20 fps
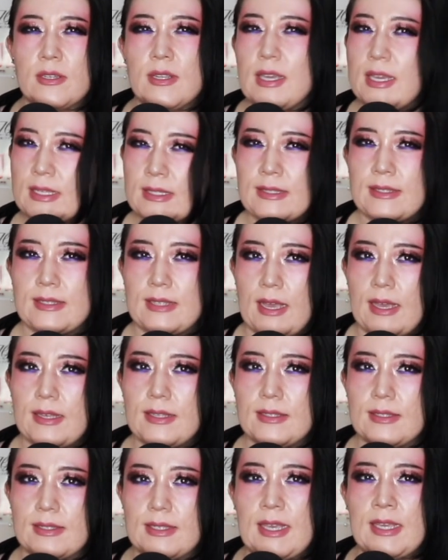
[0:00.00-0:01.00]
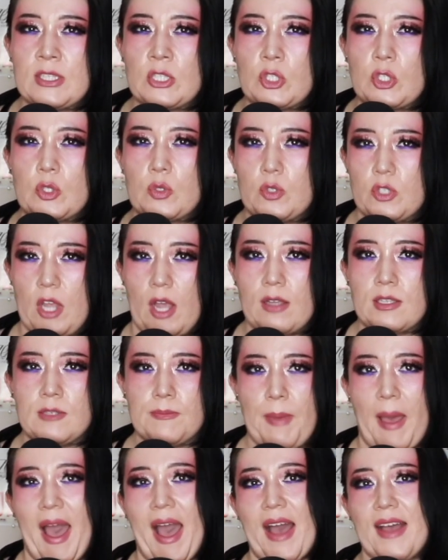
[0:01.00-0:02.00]
insights into Chuck's
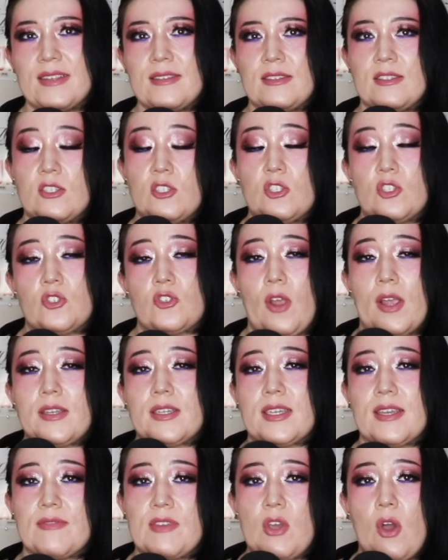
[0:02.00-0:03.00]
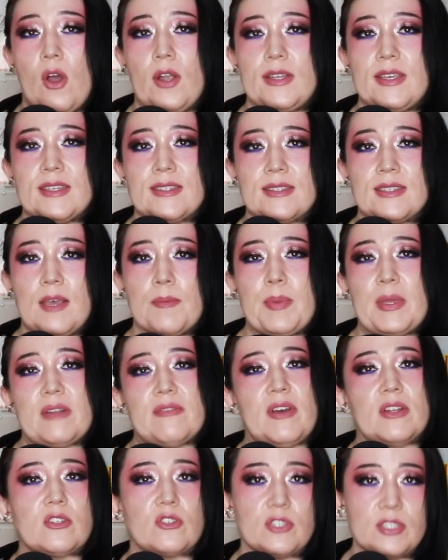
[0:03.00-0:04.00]
past to try to give the audience a bit
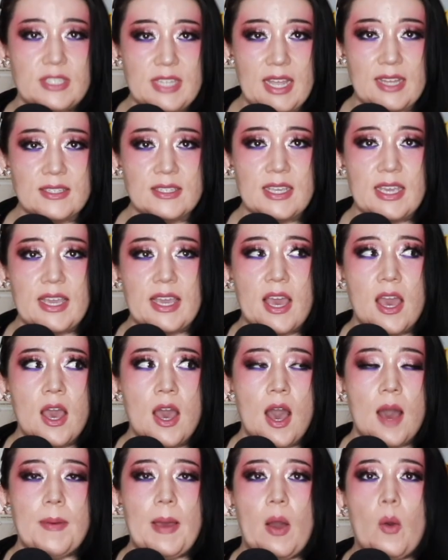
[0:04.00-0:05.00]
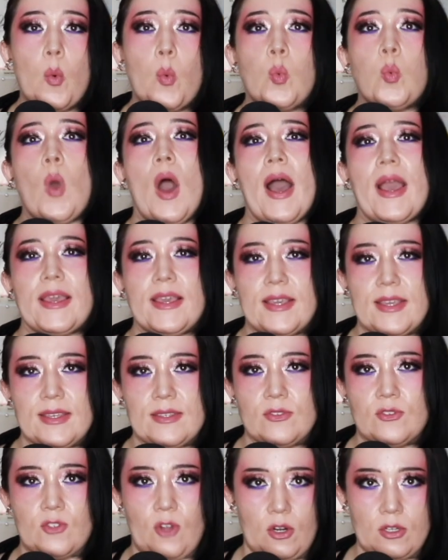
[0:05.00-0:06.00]
of understanding about why
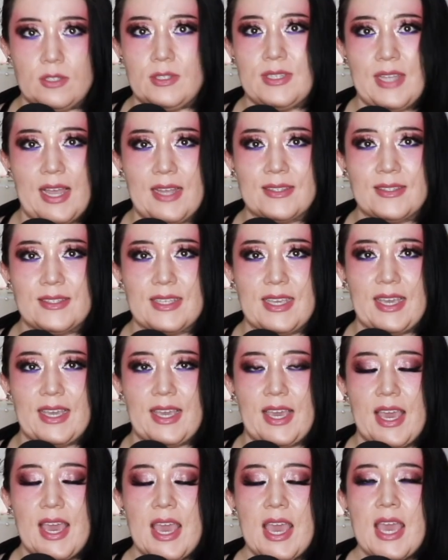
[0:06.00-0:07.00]
he starts dancing.